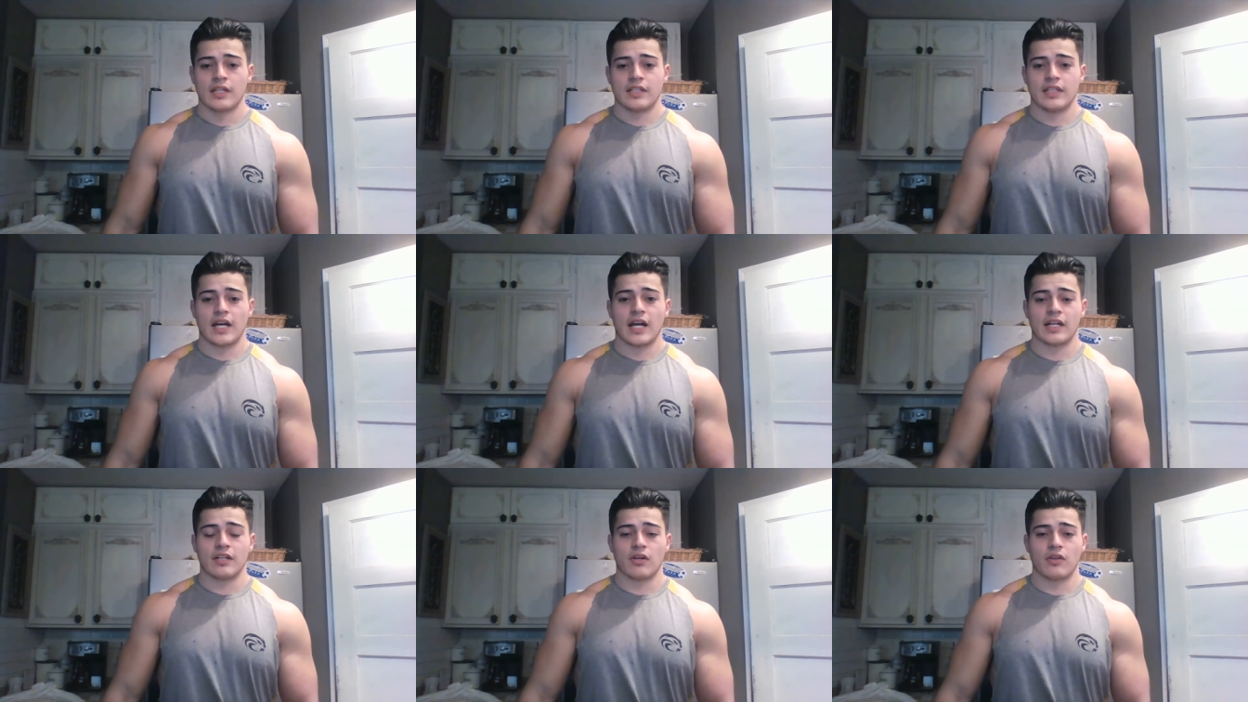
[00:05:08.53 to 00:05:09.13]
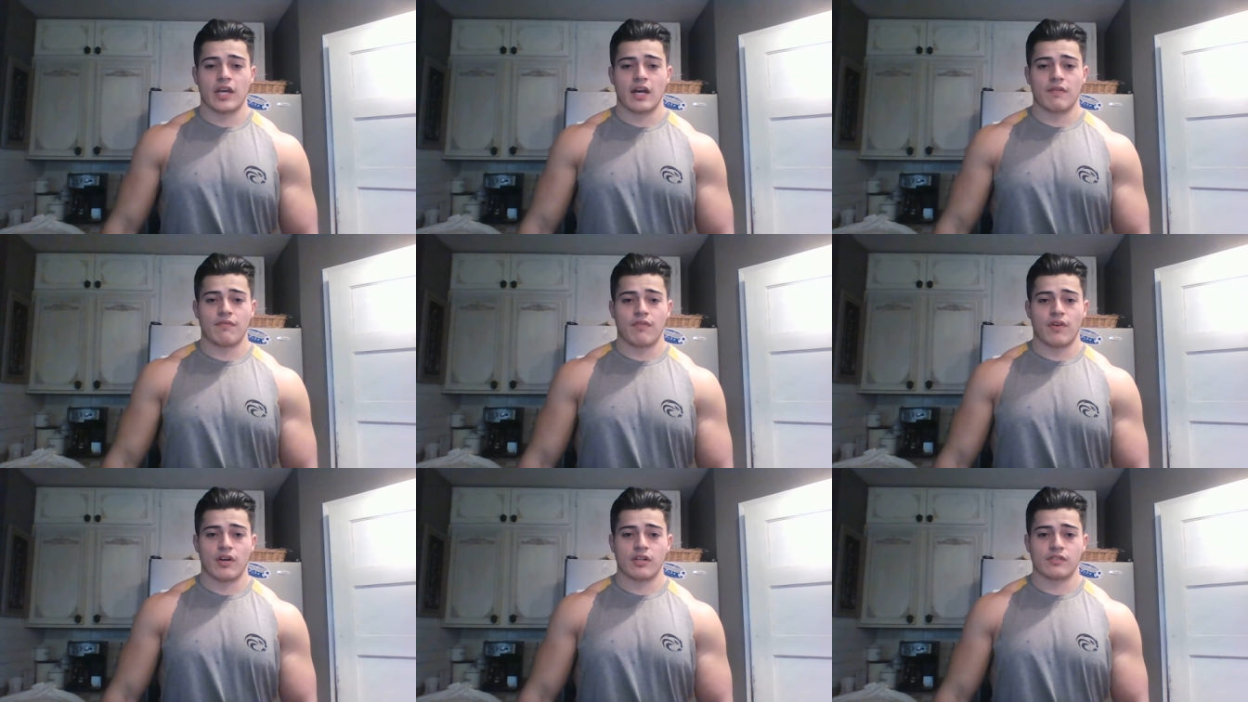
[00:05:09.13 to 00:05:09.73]
Yeah, I know they have
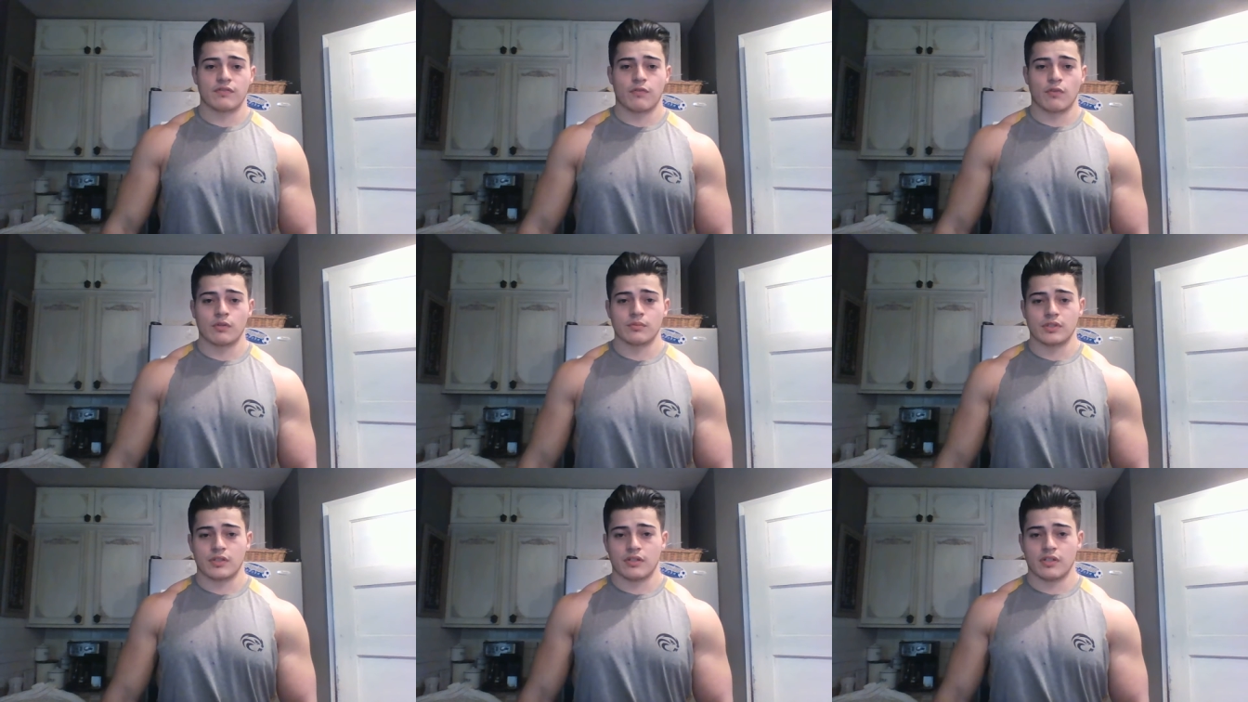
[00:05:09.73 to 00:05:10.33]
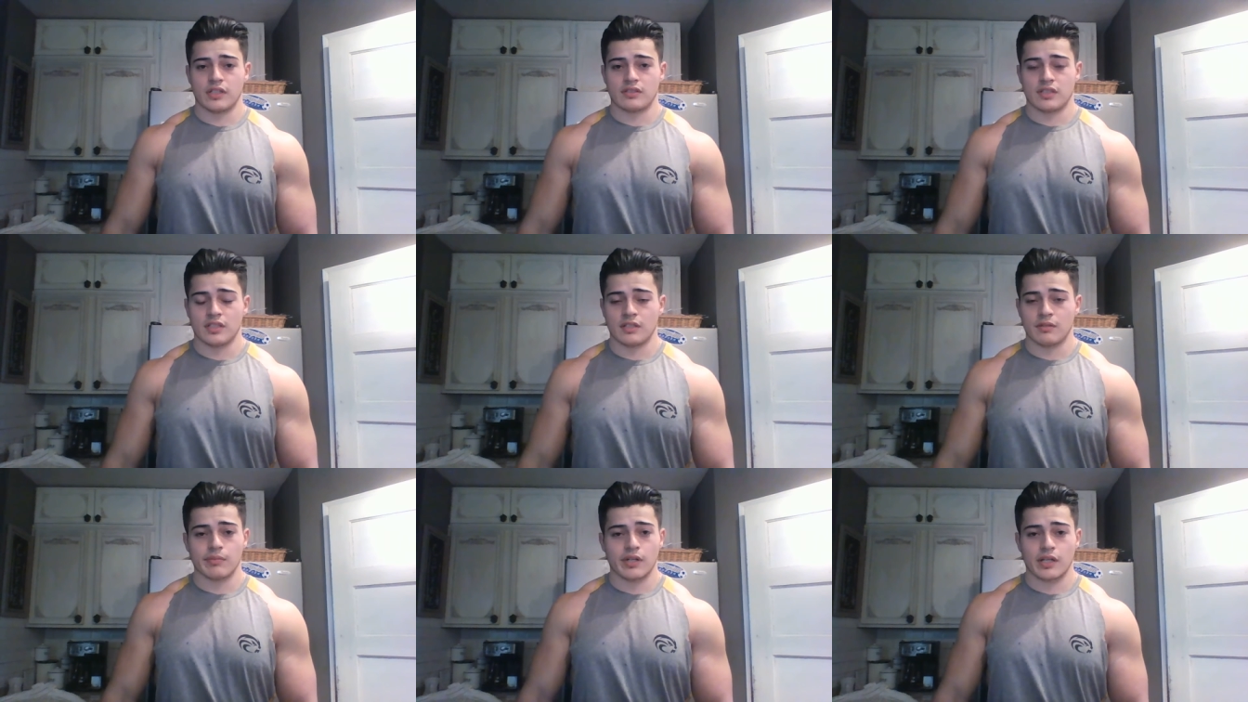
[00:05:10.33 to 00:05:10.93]
various forms of
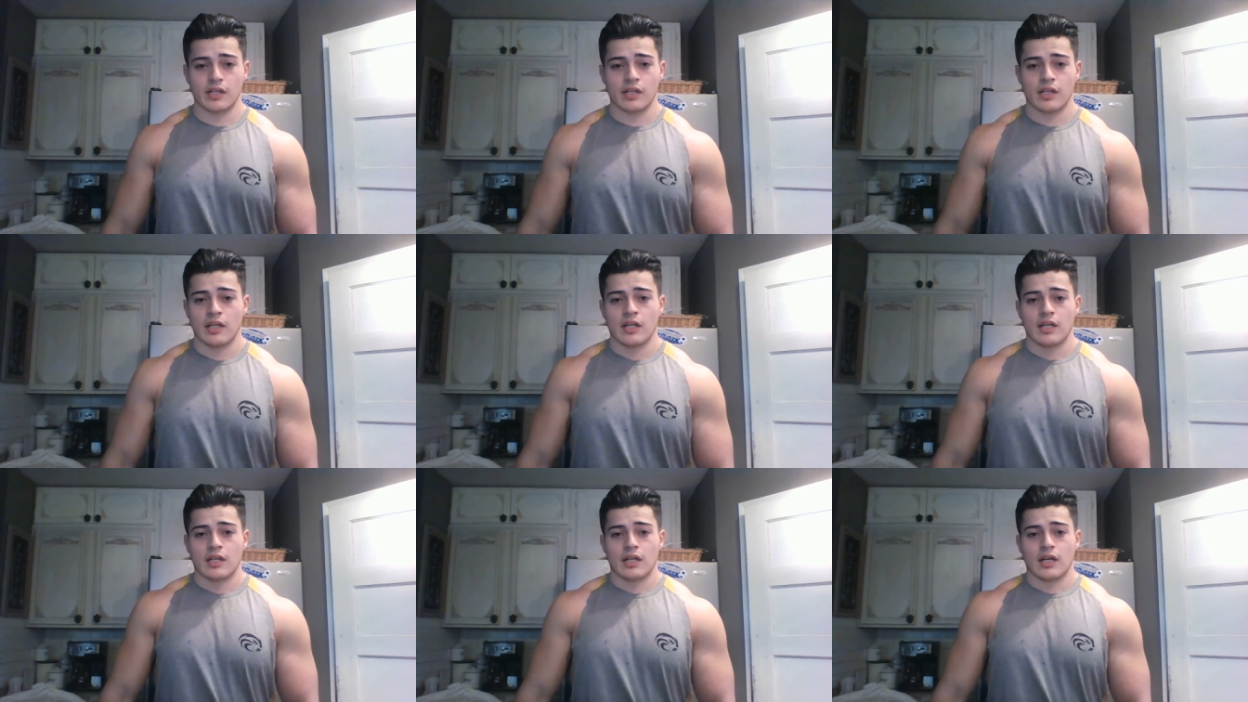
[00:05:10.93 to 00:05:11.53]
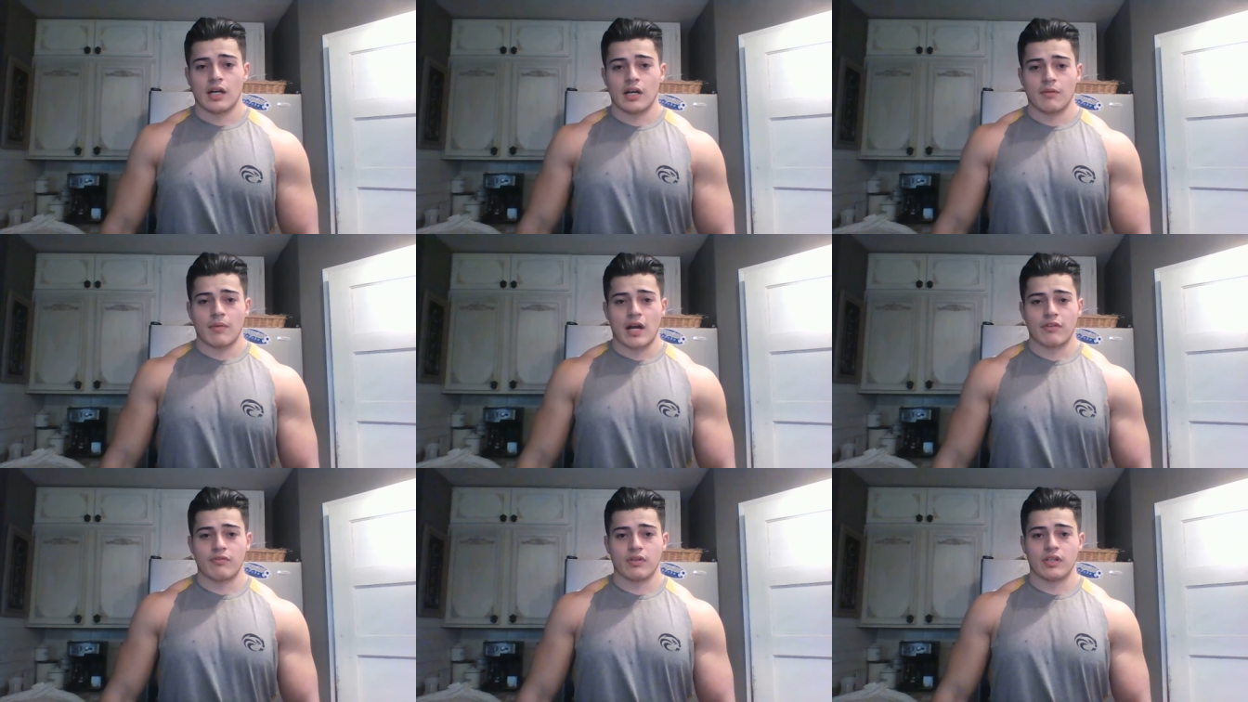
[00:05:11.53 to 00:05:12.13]
creatine, but
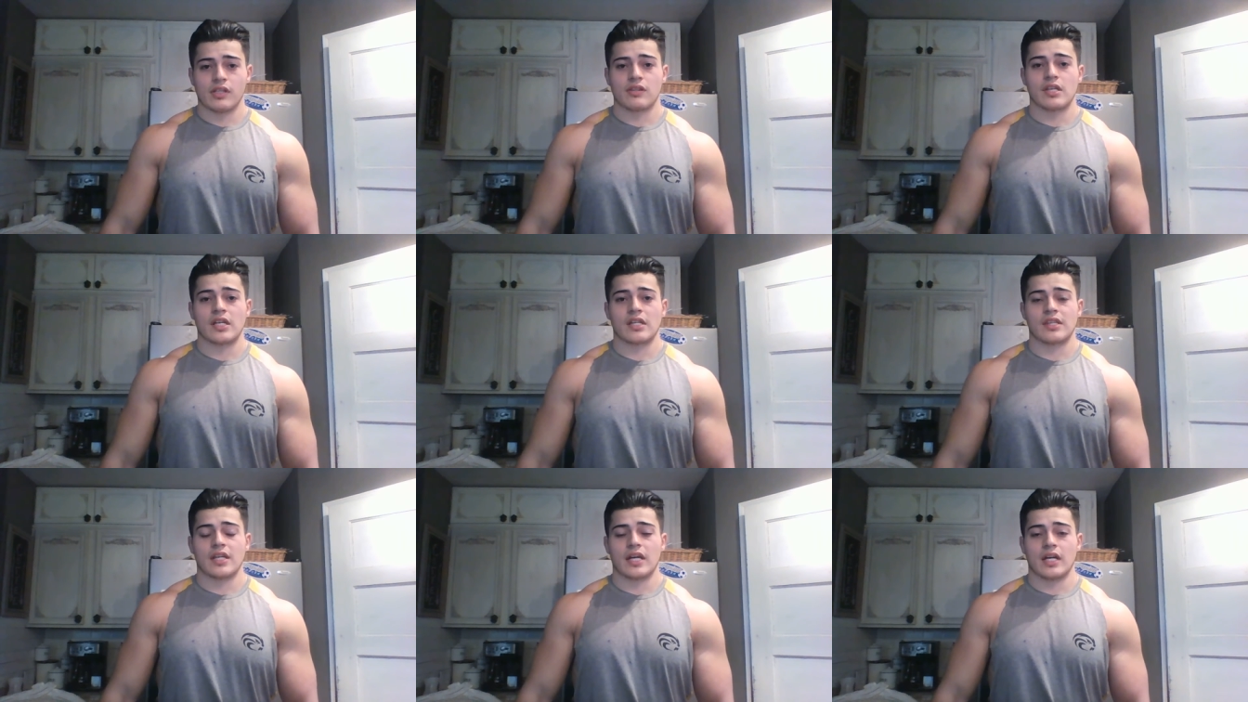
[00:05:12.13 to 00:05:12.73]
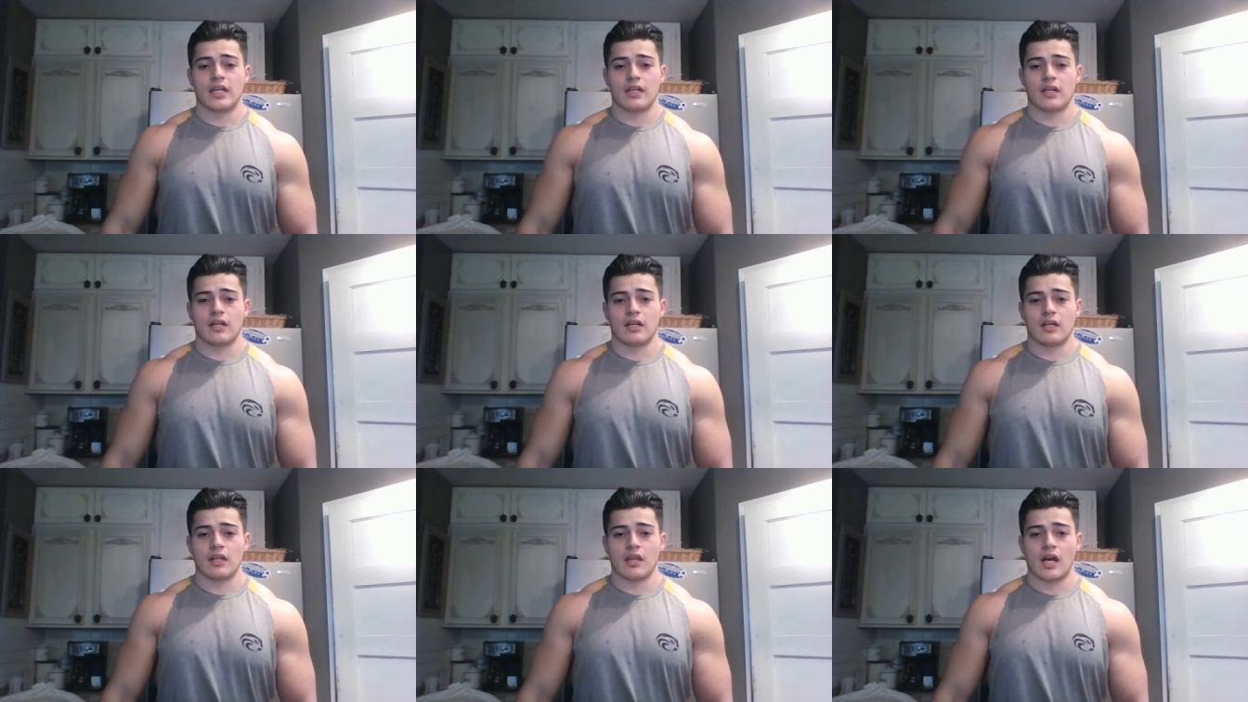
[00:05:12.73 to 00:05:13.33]
I really think that
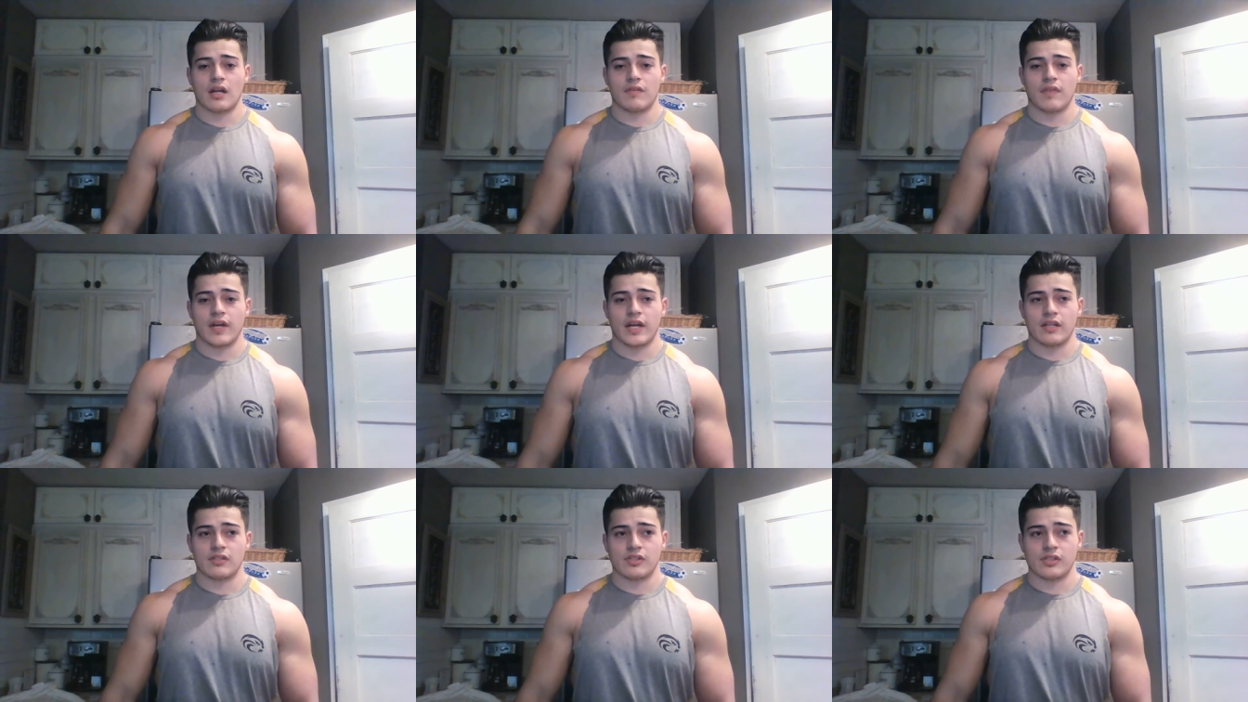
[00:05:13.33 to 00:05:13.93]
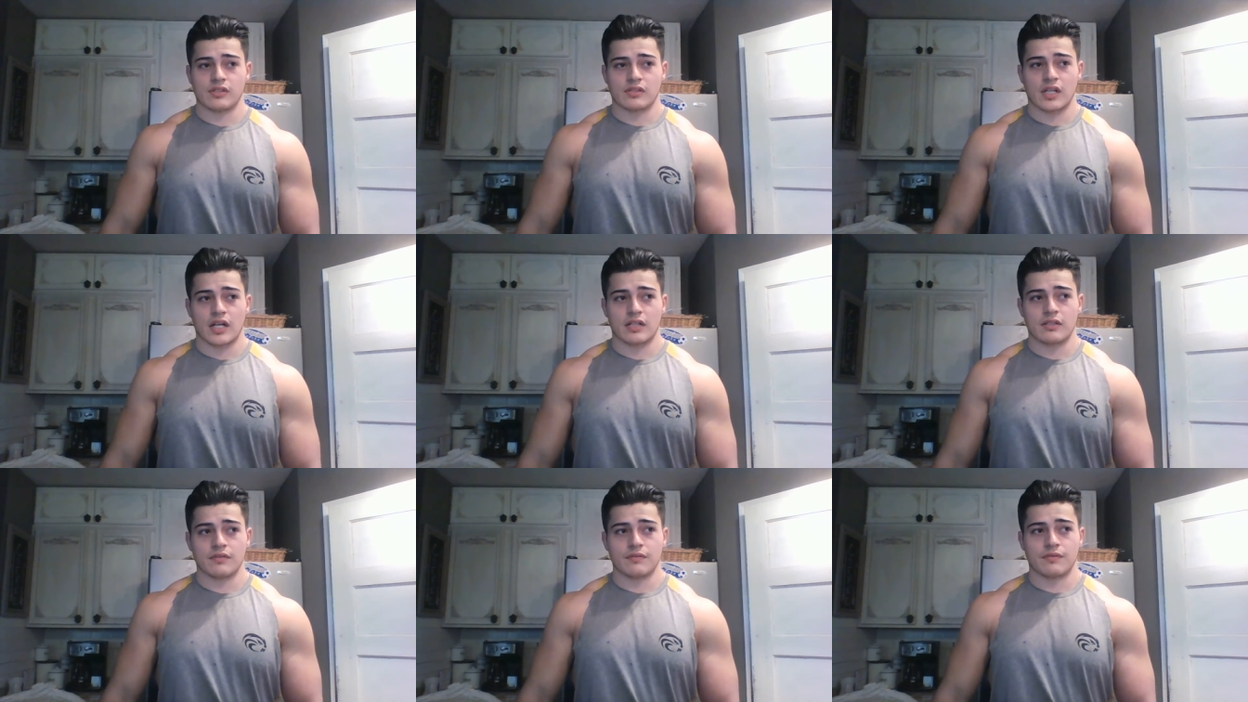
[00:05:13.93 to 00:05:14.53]
a lot of that is just
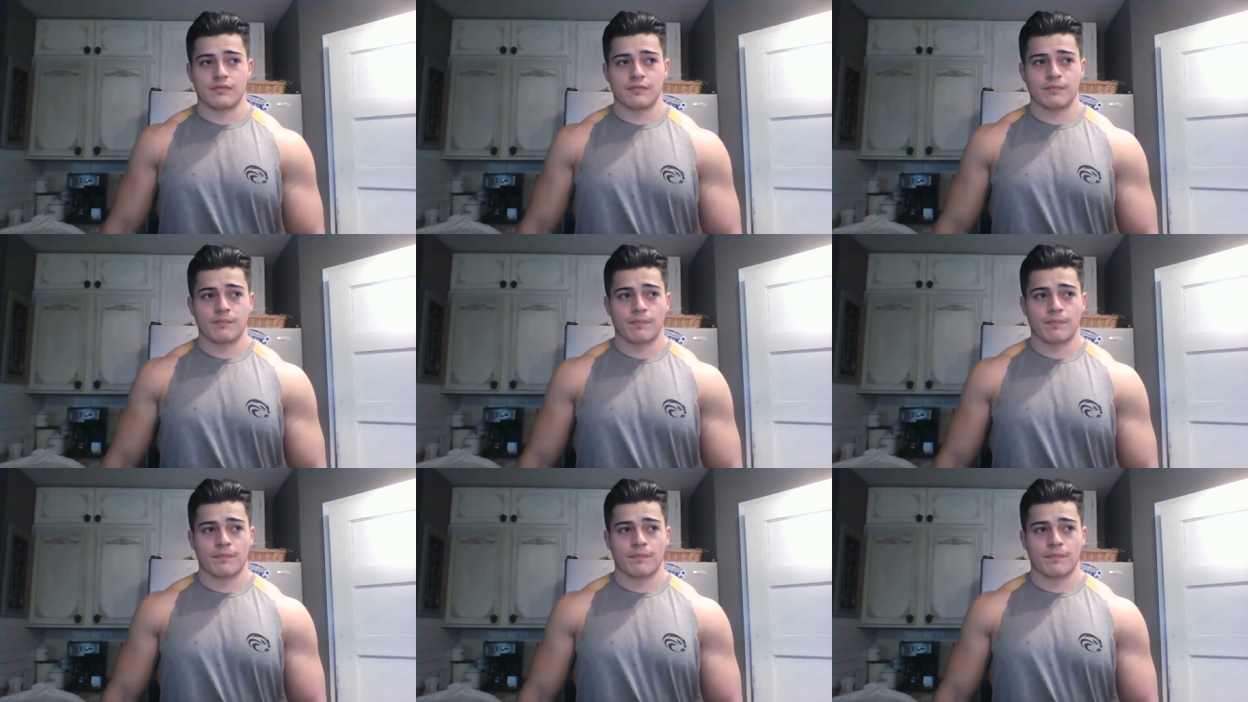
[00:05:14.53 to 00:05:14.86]
kind of